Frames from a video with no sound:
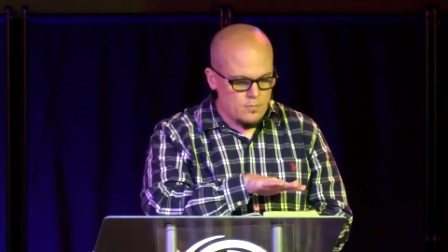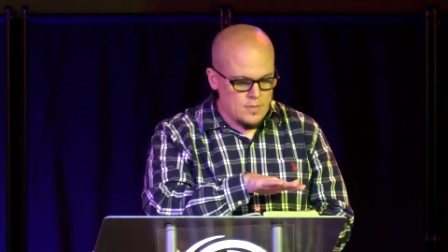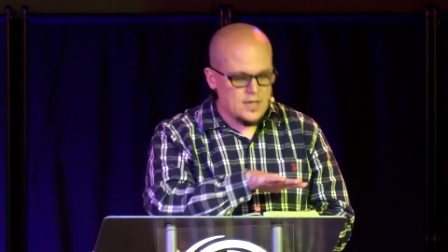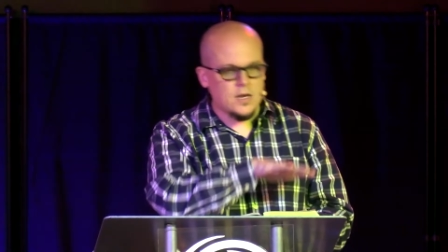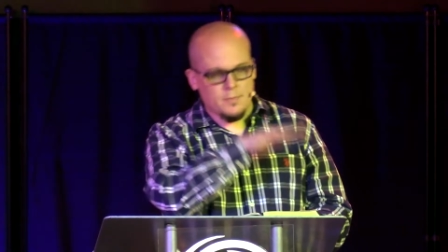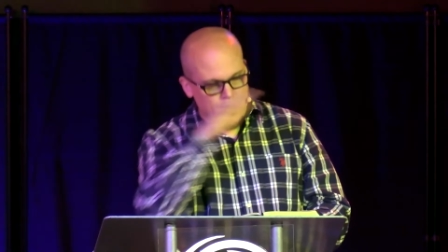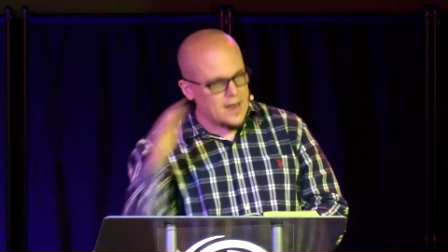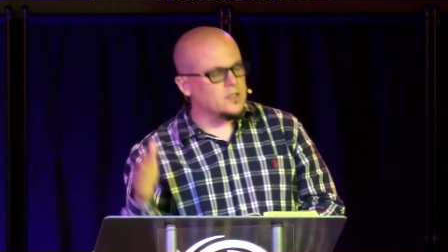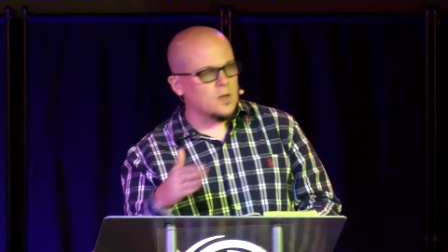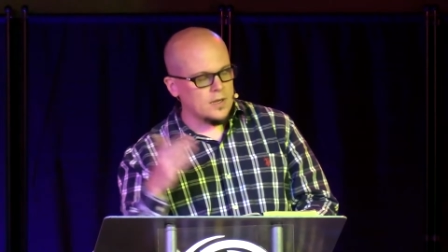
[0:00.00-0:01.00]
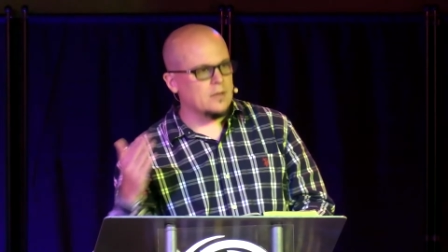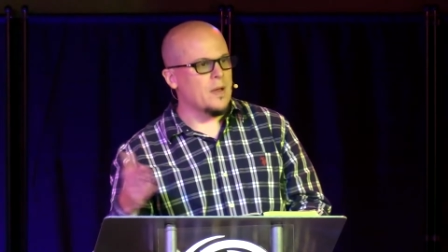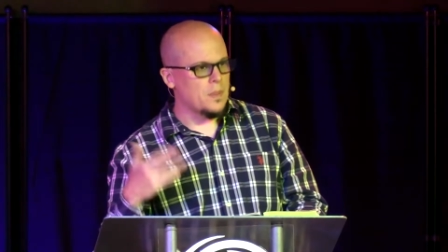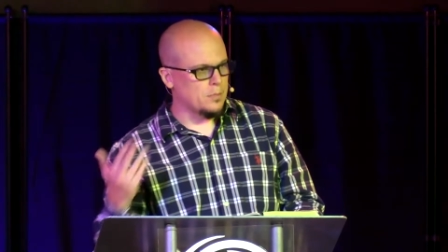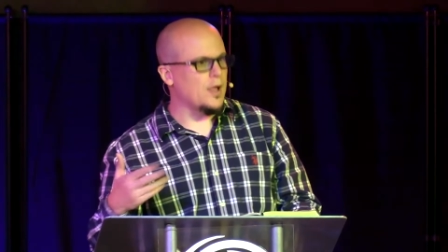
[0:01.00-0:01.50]
He comes back to talking
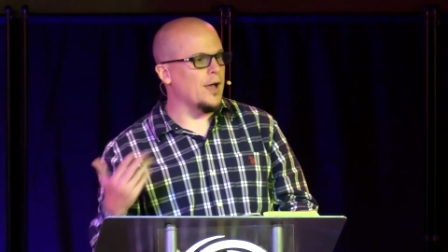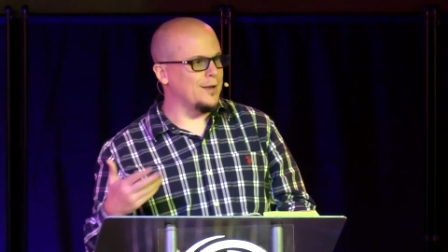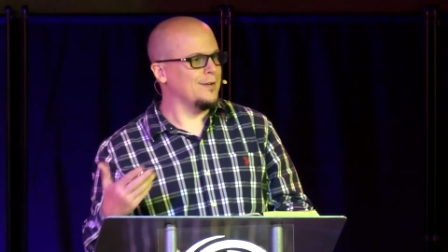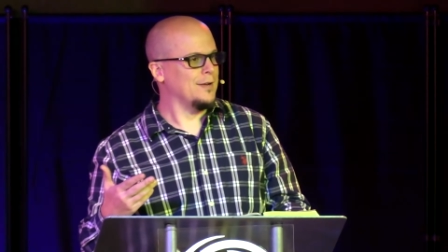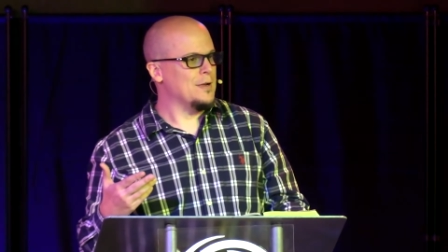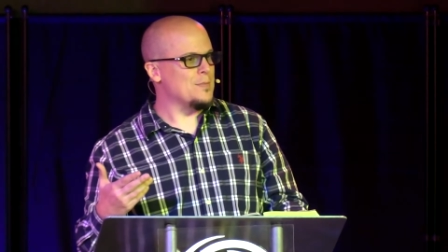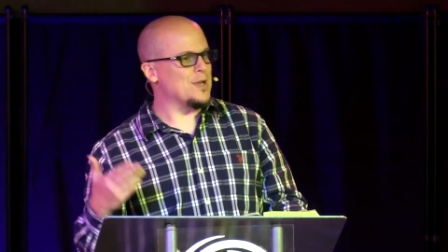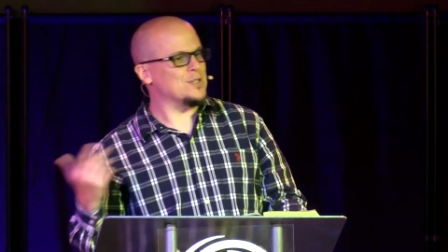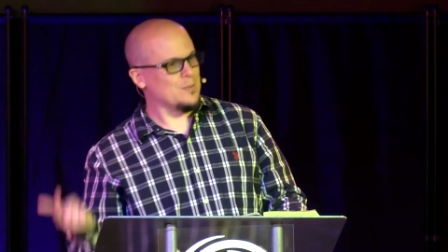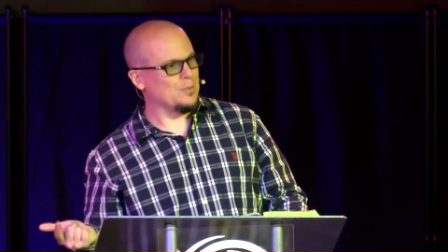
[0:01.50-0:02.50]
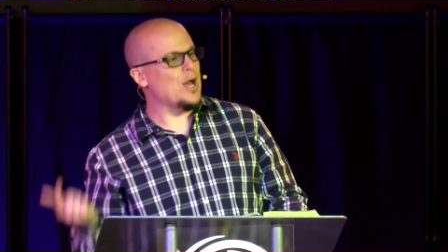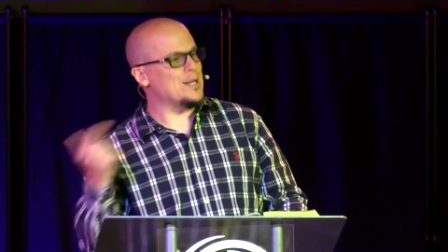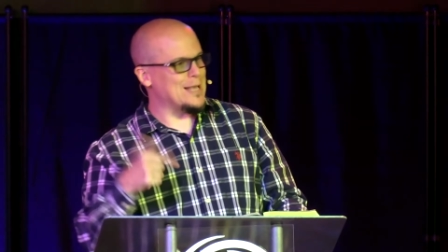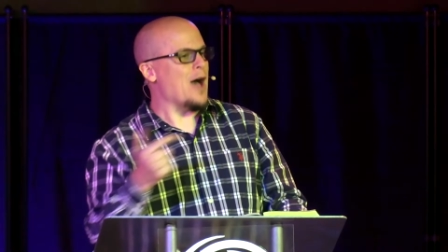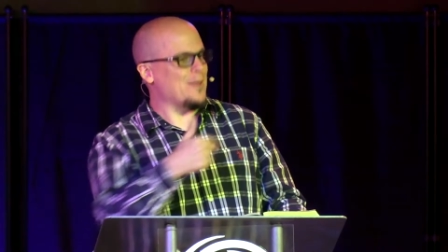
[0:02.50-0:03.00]
about the blood because the blood
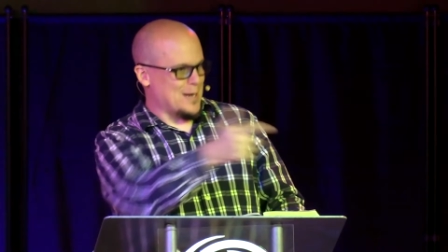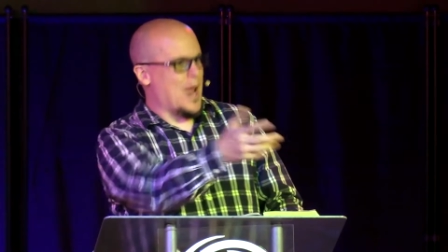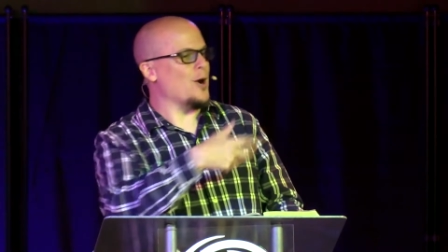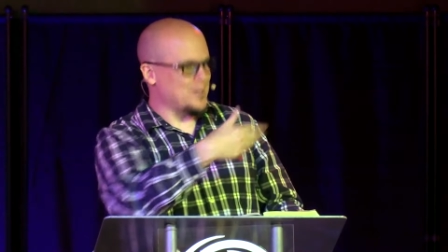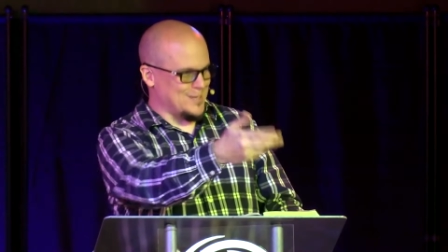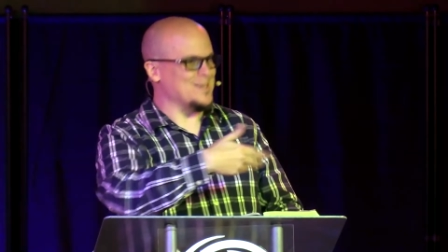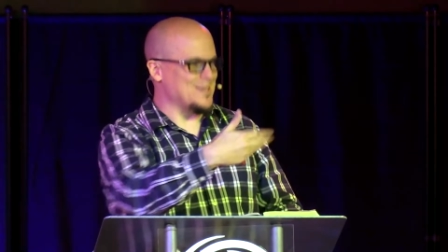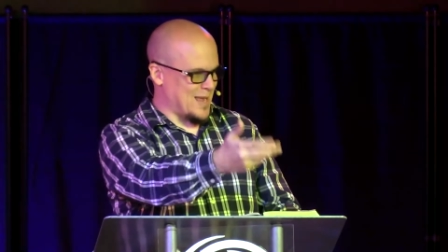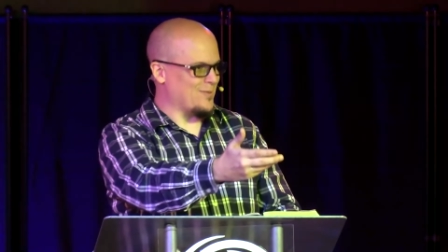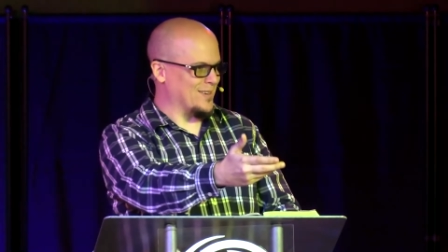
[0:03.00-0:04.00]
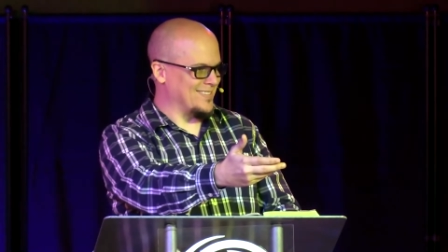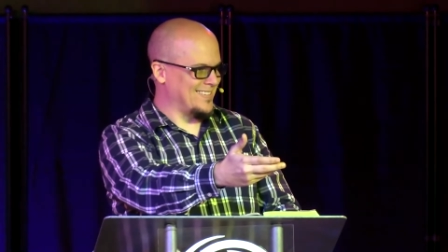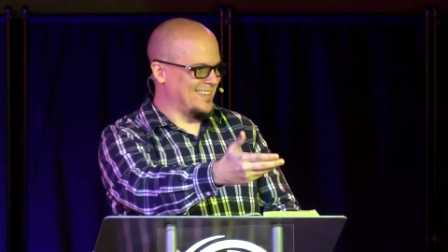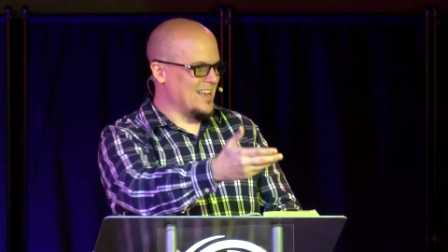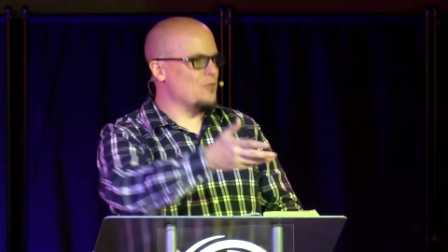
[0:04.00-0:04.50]
is how the inheritance is given.
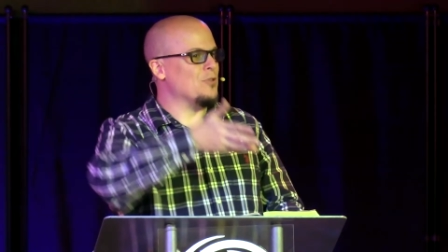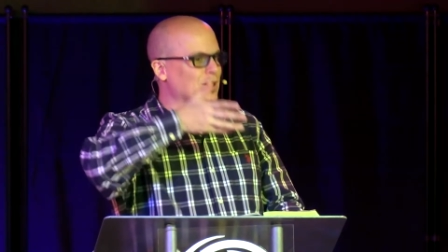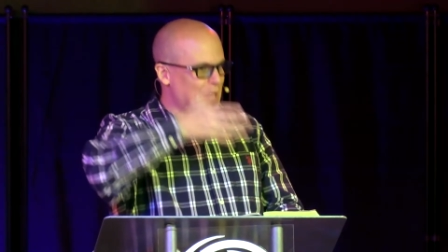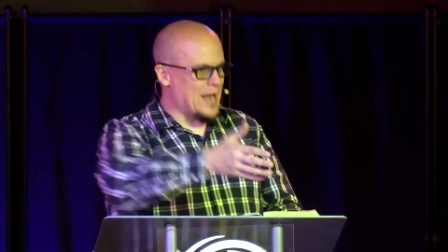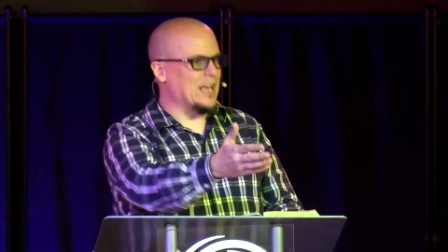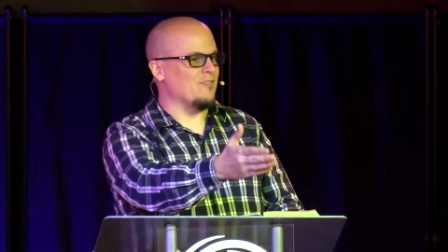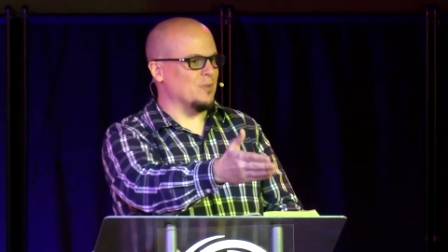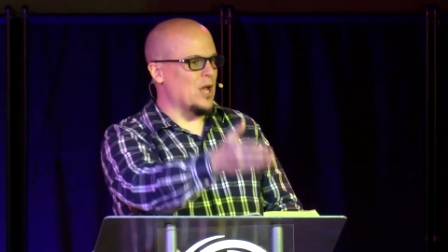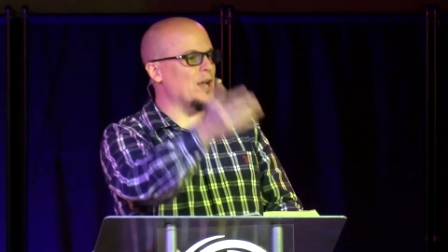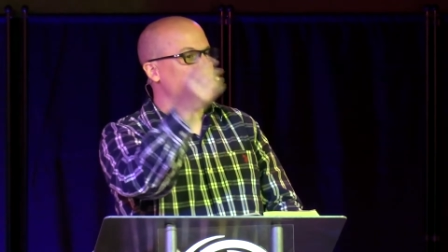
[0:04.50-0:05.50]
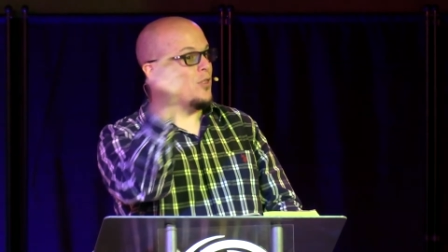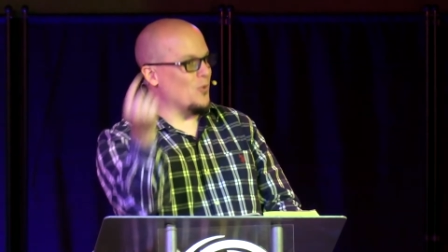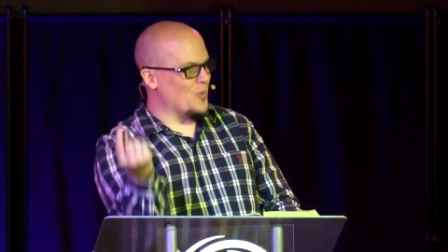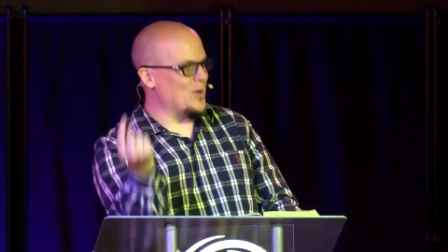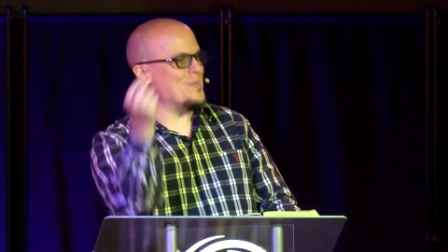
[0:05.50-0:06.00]
Through the letting of blood, the
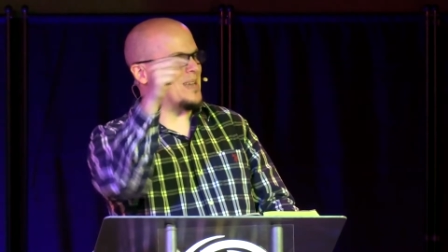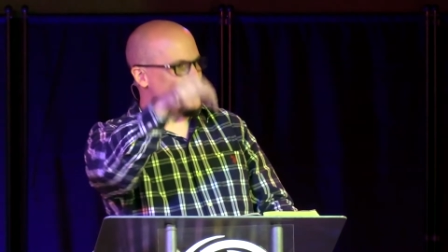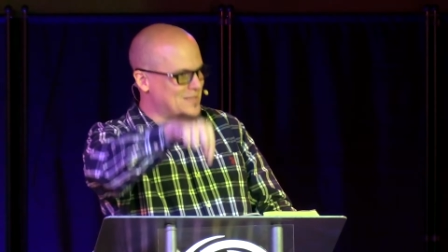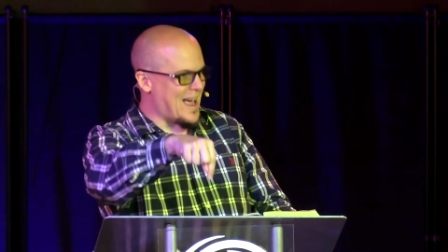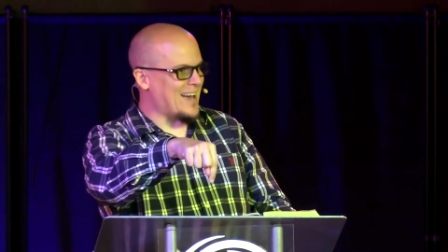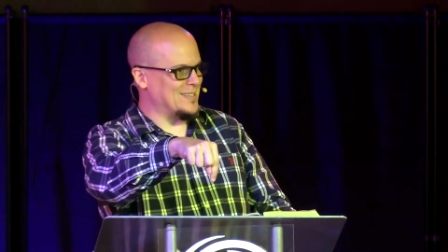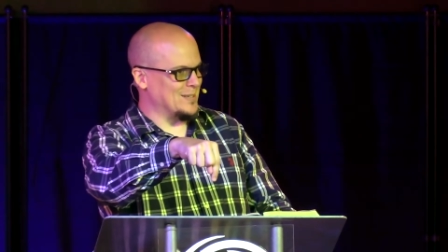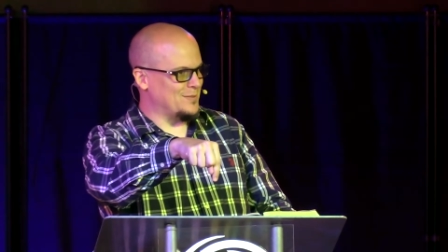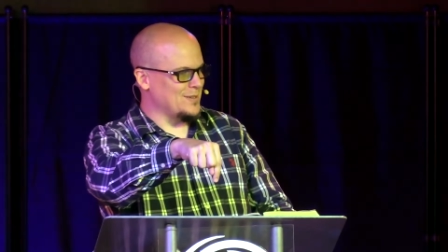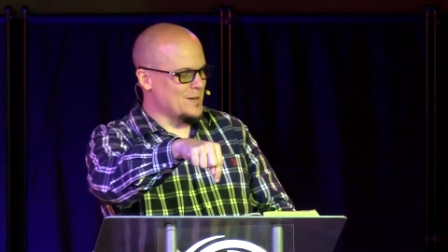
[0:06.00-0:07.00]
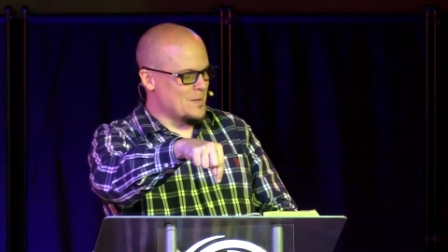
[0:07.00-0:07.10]
will becomes active.